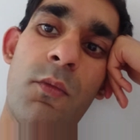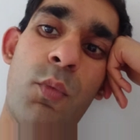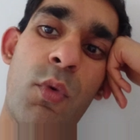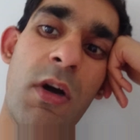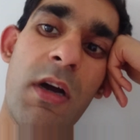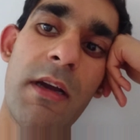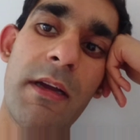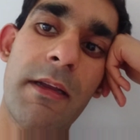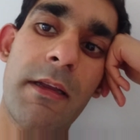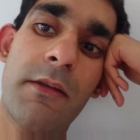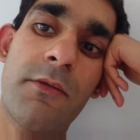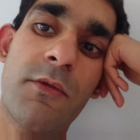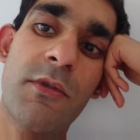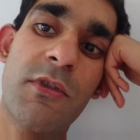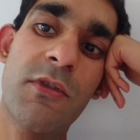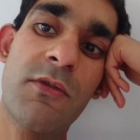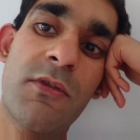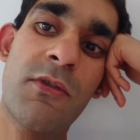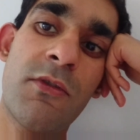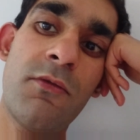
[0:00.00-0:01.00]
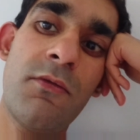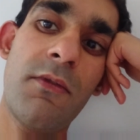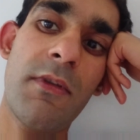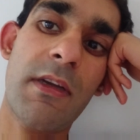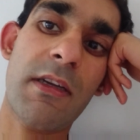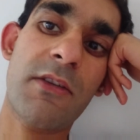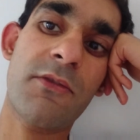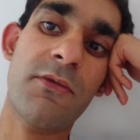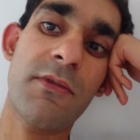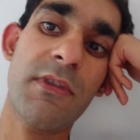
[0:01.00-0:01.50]
Why would you do
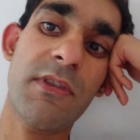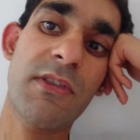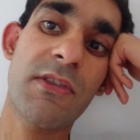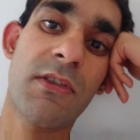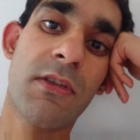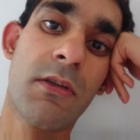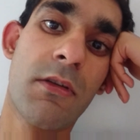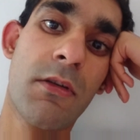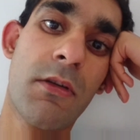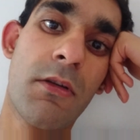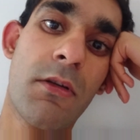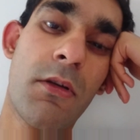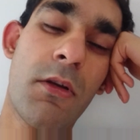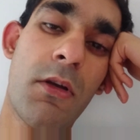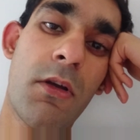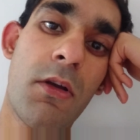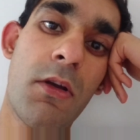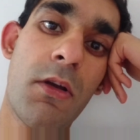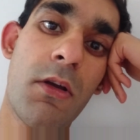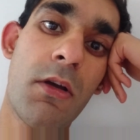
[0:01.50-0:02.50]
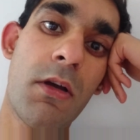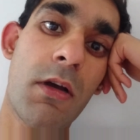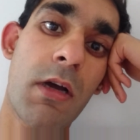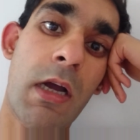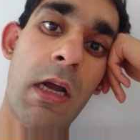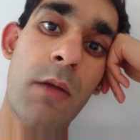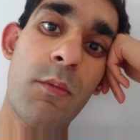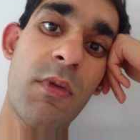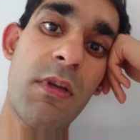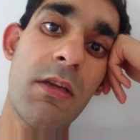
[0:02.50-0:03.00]
that, Chris?
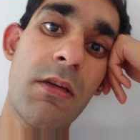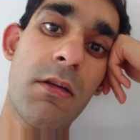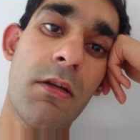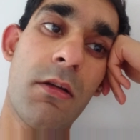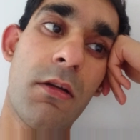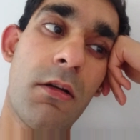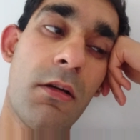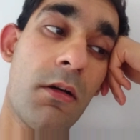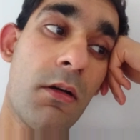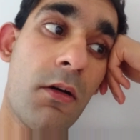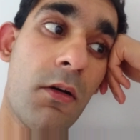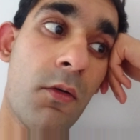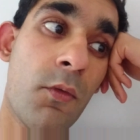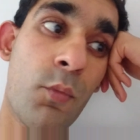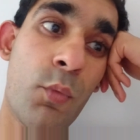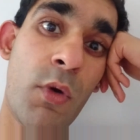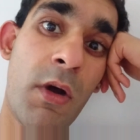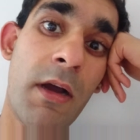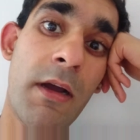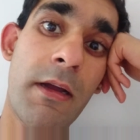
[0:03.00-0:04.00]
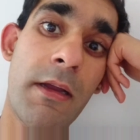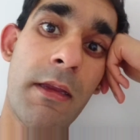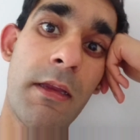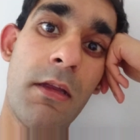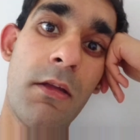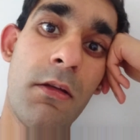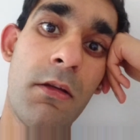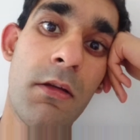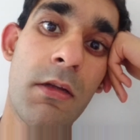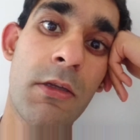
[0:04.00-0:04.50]
I mean,
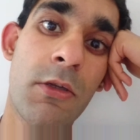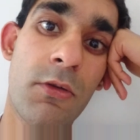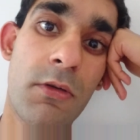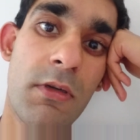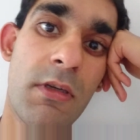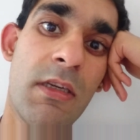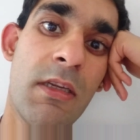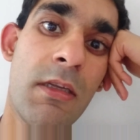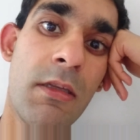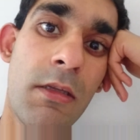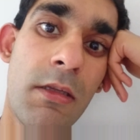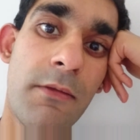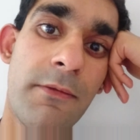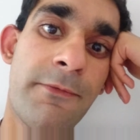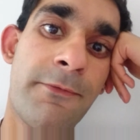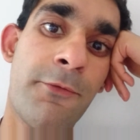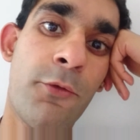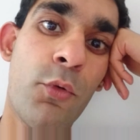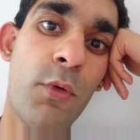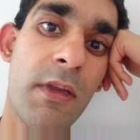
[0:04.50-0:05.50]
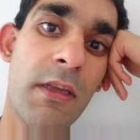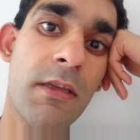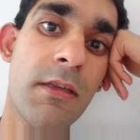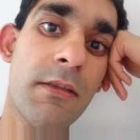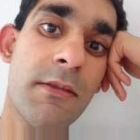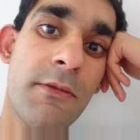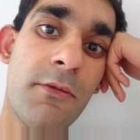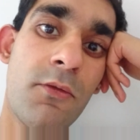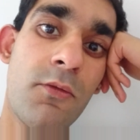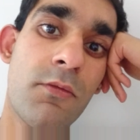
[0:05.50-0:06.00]
why? You're nearly four
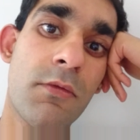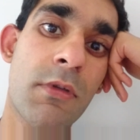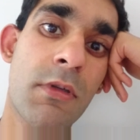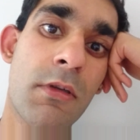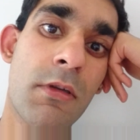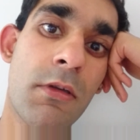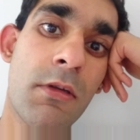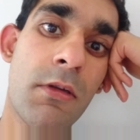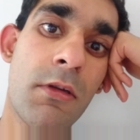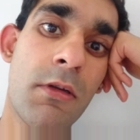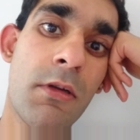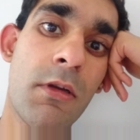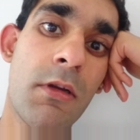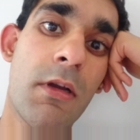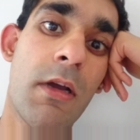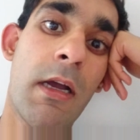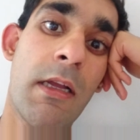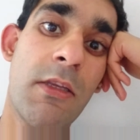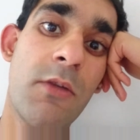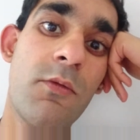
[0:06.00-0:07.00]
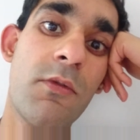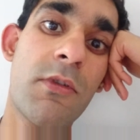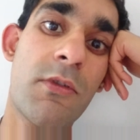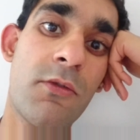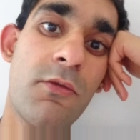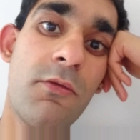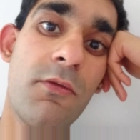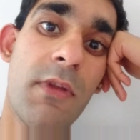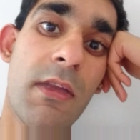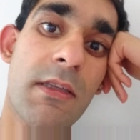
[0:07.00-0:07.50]
years old, and you would
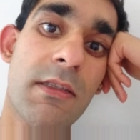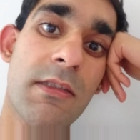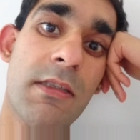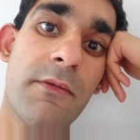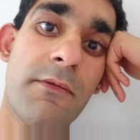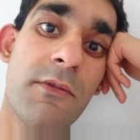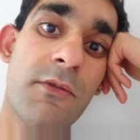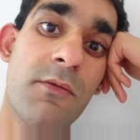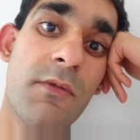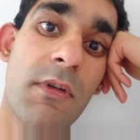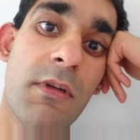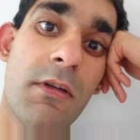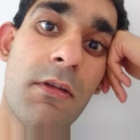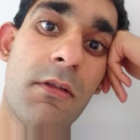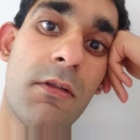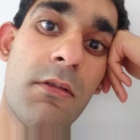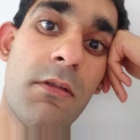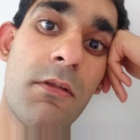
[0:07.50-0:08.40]
do that something to her.